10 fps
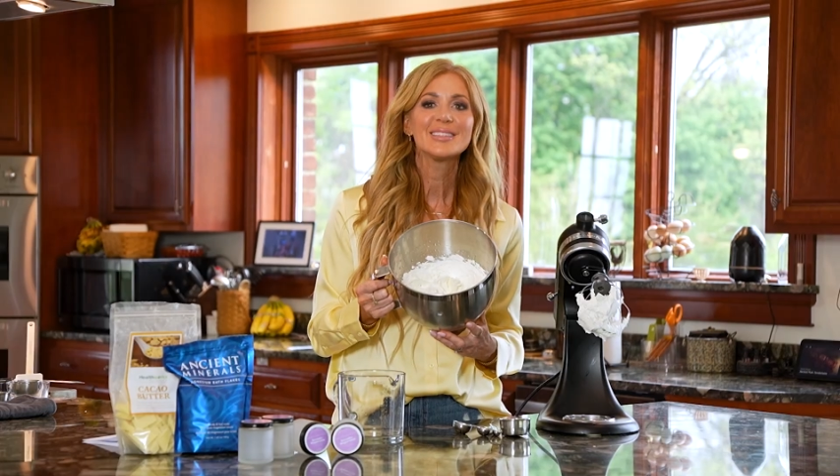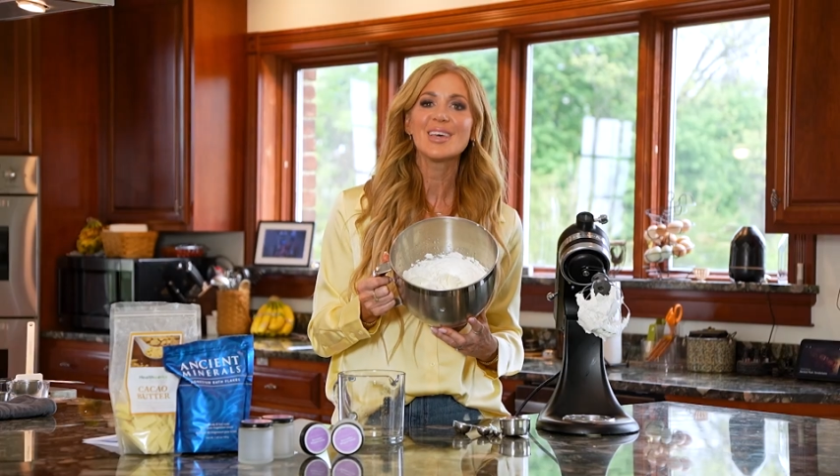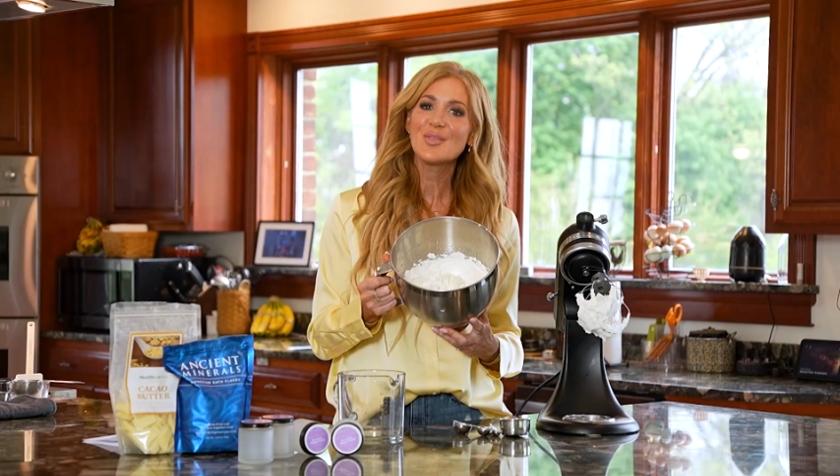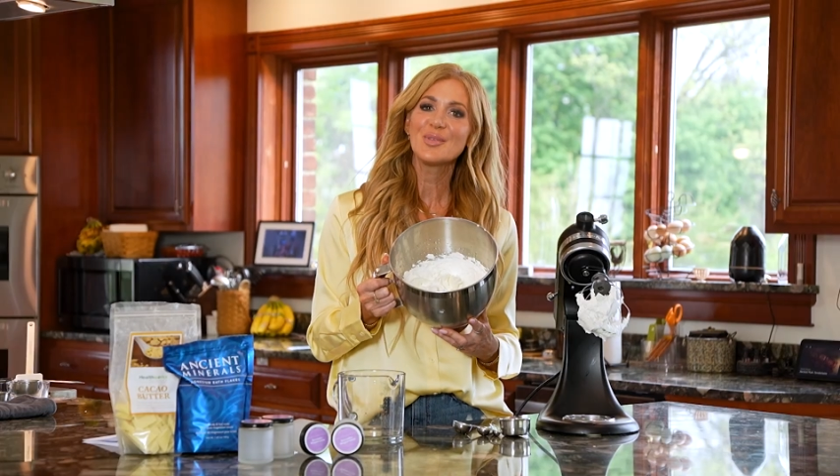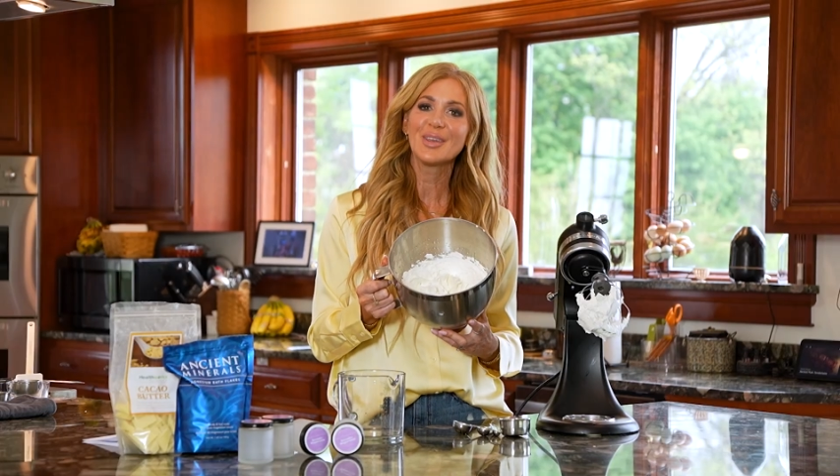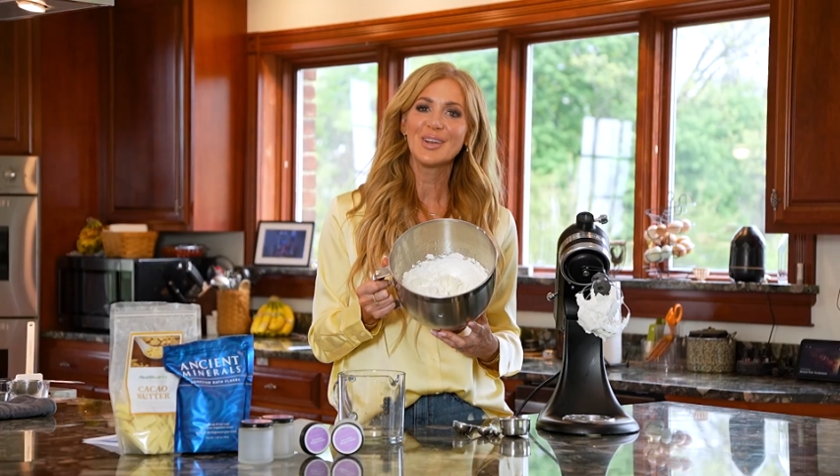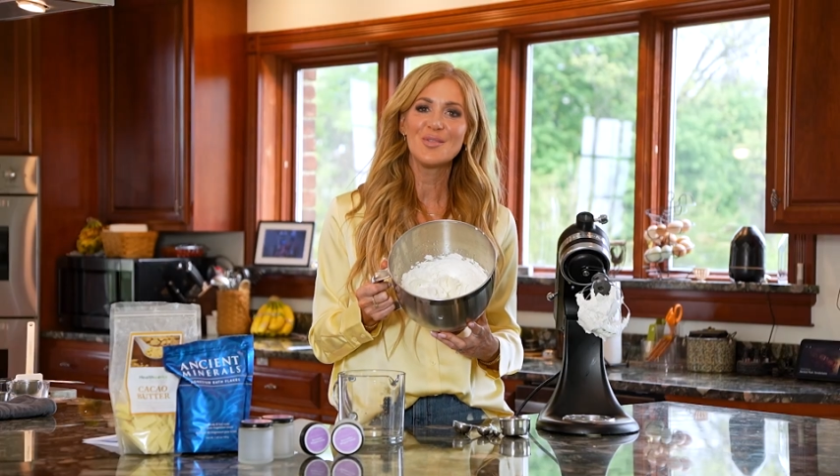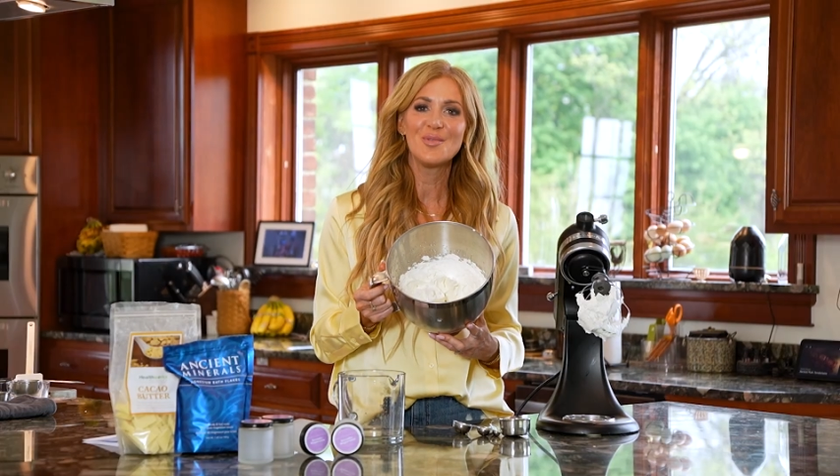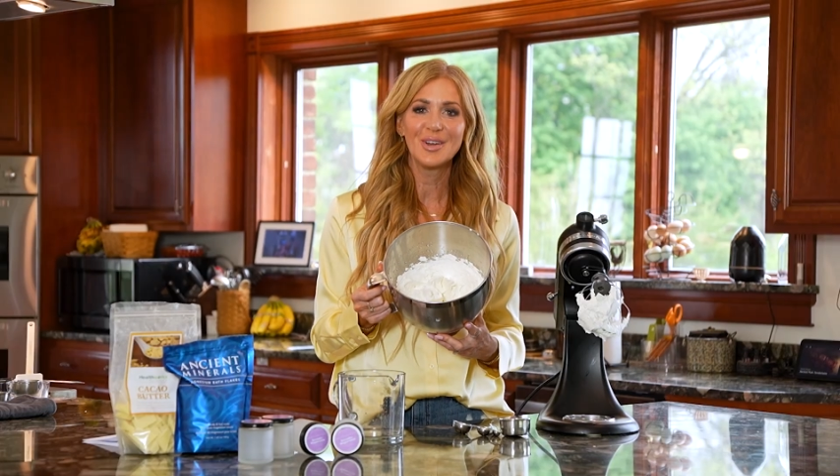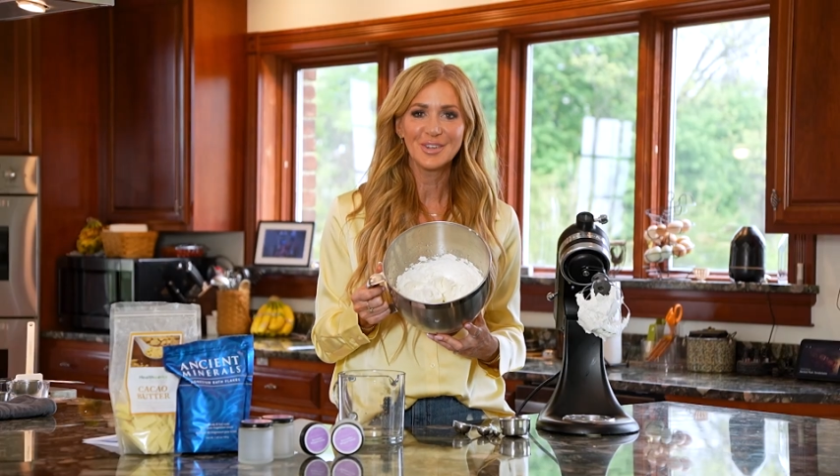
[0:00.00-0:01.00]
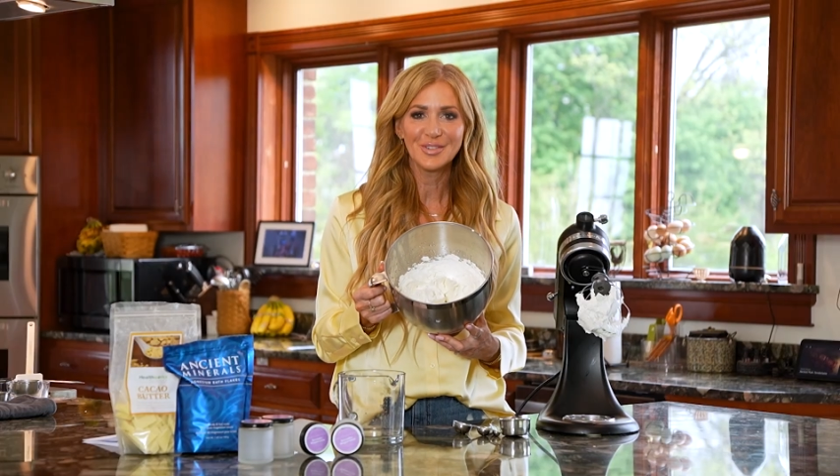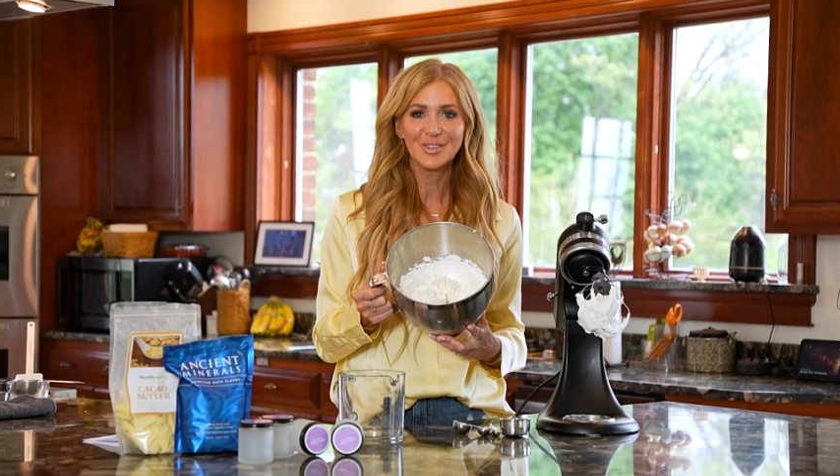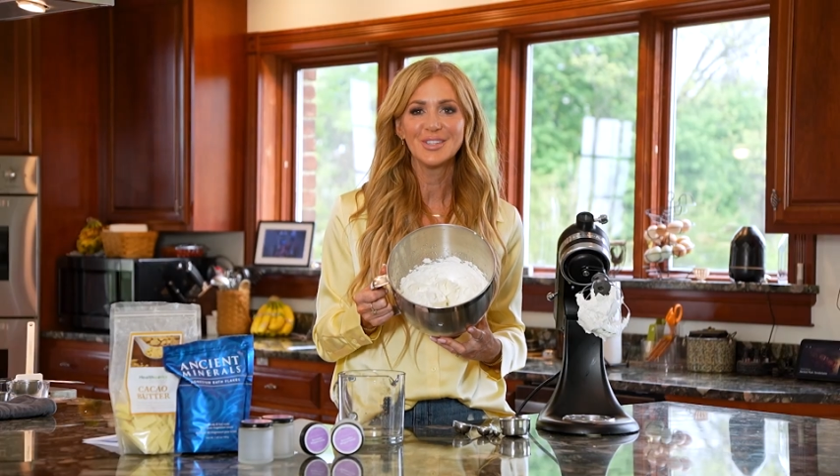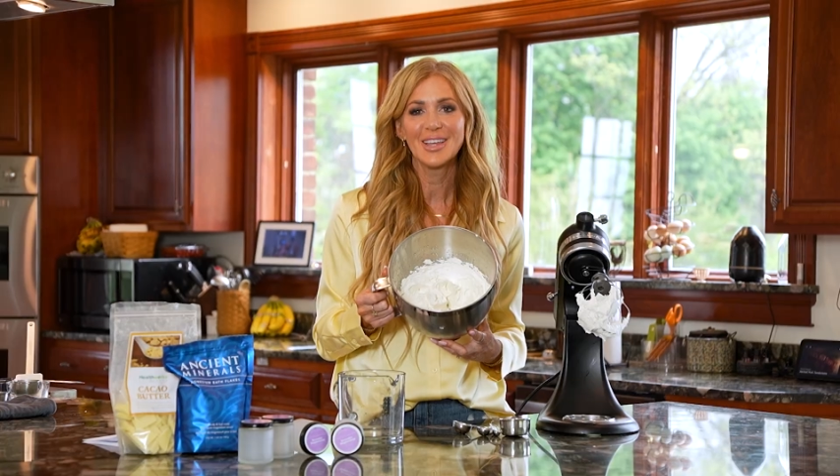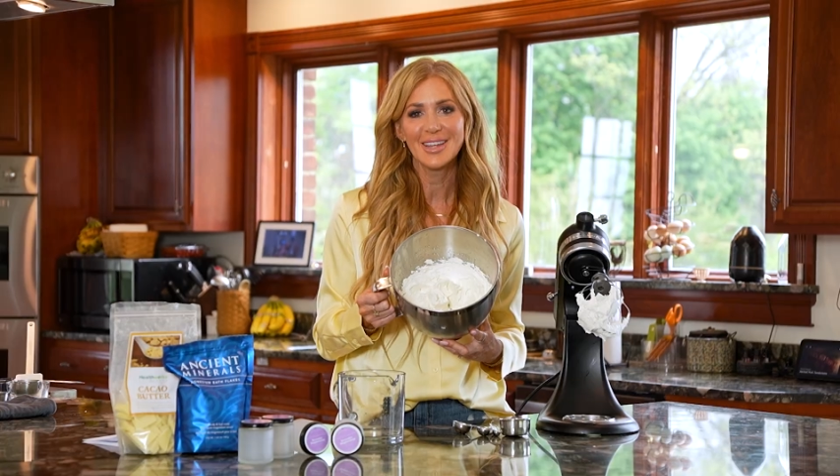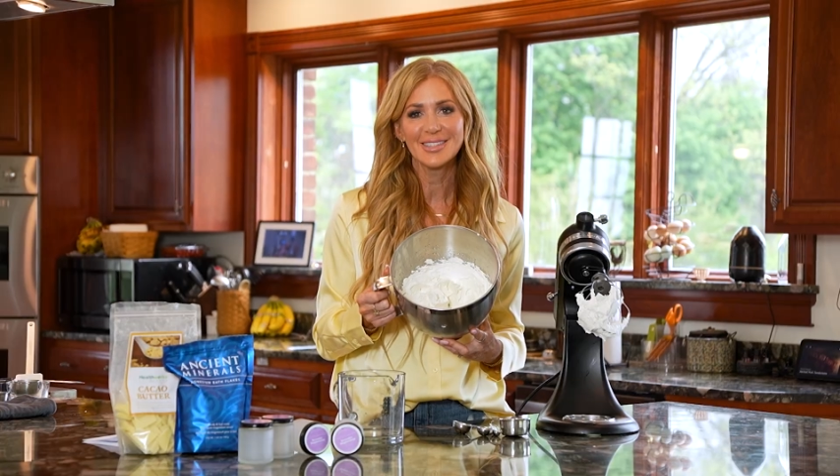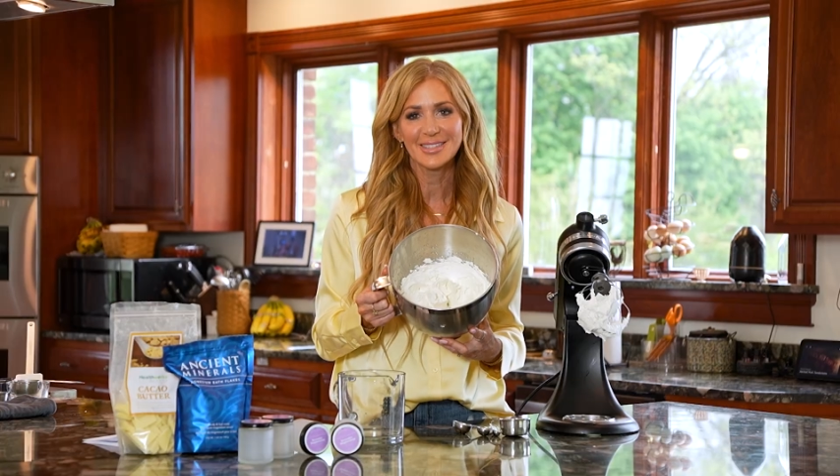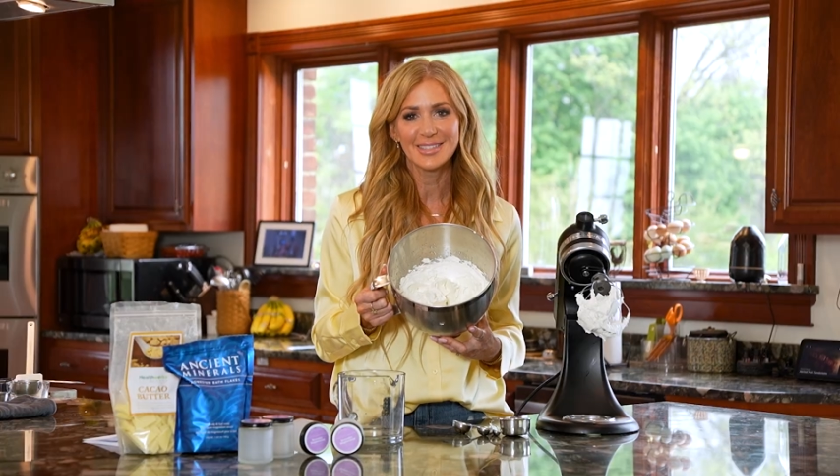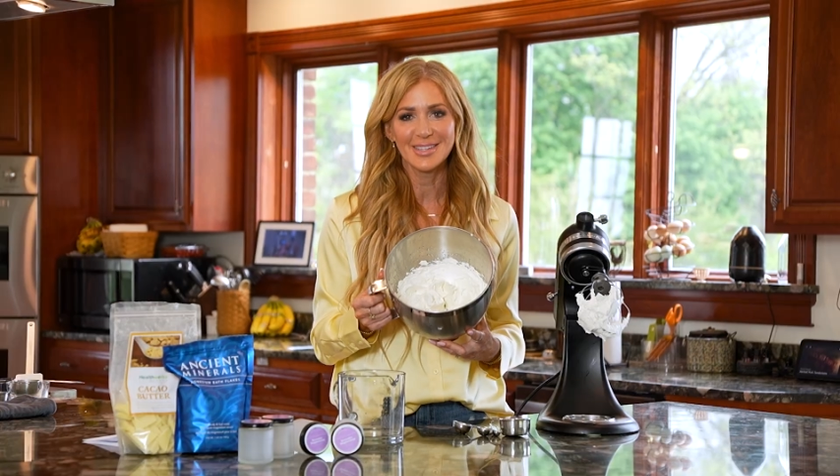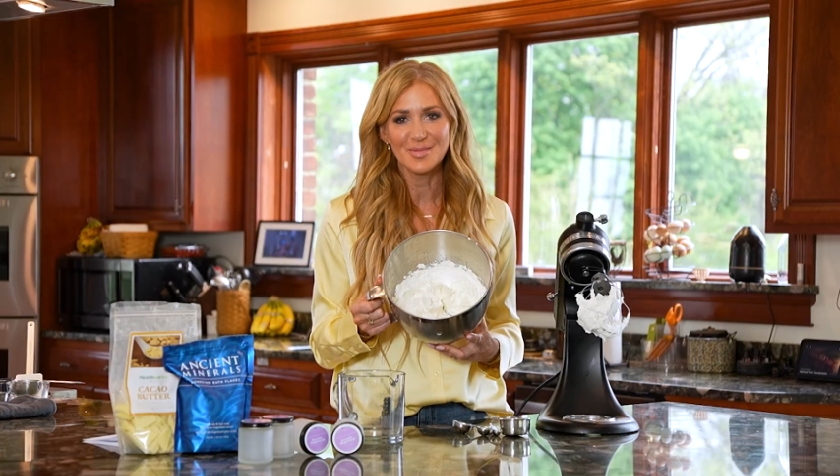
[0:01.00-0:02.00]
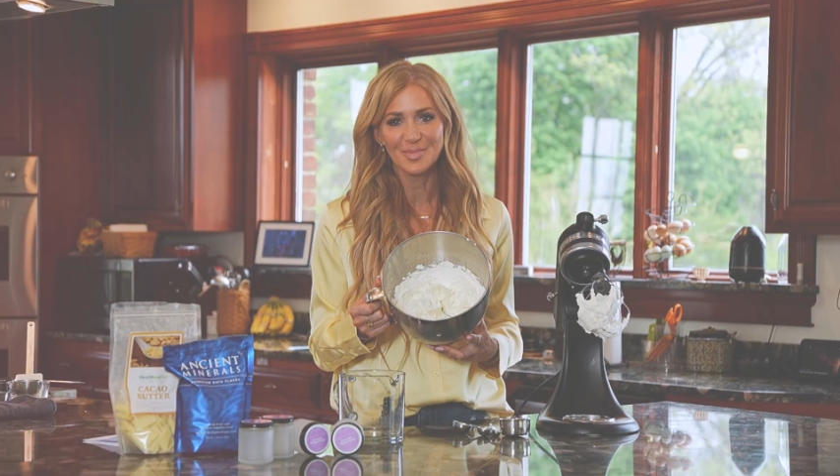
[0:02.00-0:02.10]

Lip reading: to help you get a wonderful night's sleep.